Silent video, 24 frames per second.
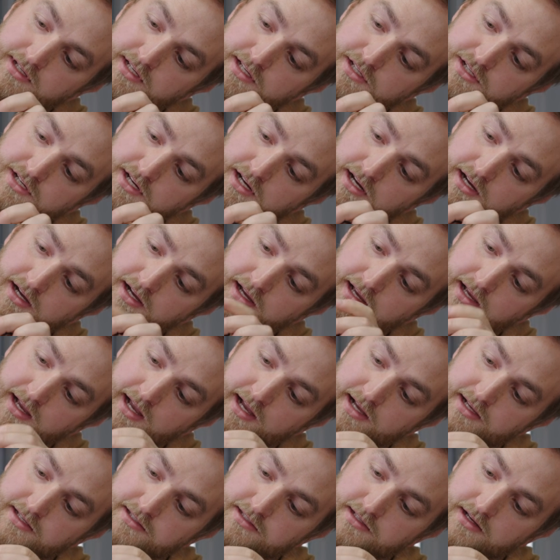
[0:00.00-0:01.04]
DJI
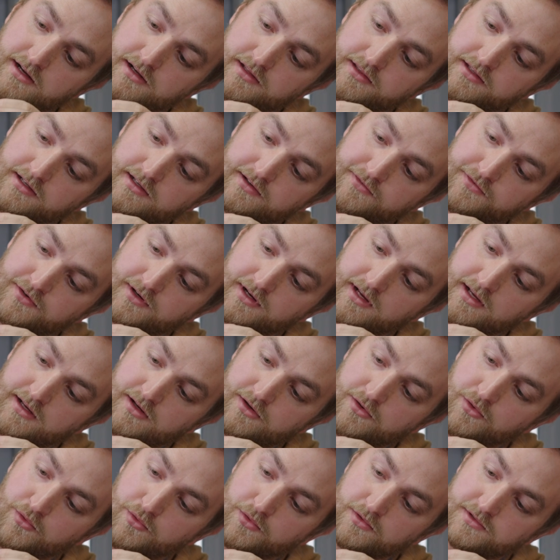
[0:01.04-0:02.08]
has all the
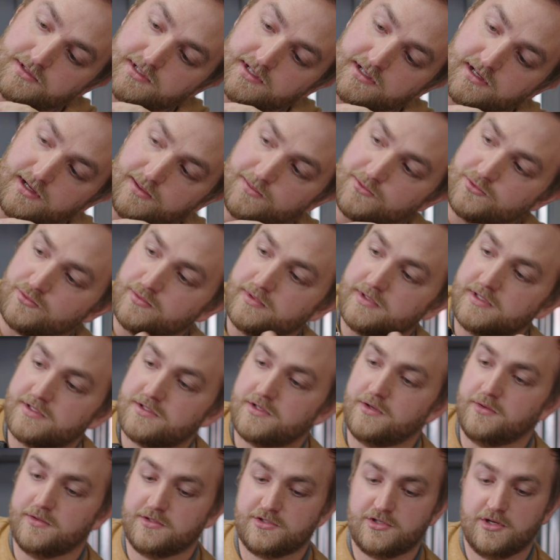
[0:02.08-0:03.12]
different cords it comes with,
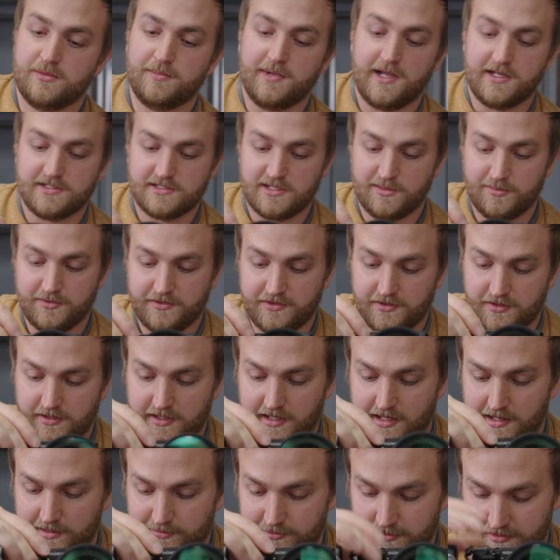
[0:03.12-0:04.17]
so it should match up with your
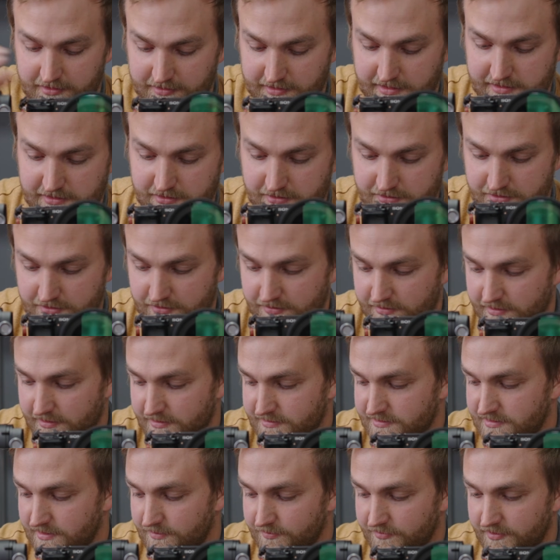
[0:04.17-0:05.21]
camera unless you're shooting
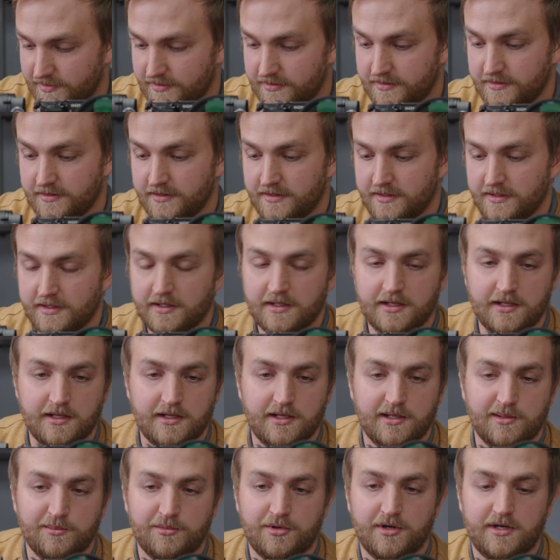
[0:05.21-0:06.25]
on something
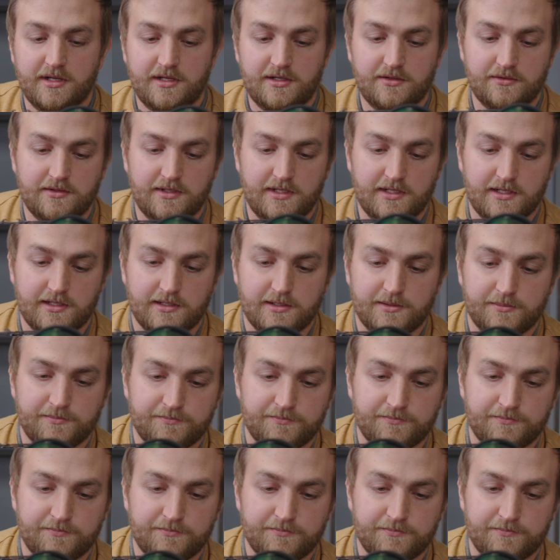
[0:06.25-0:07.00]
pretty unique.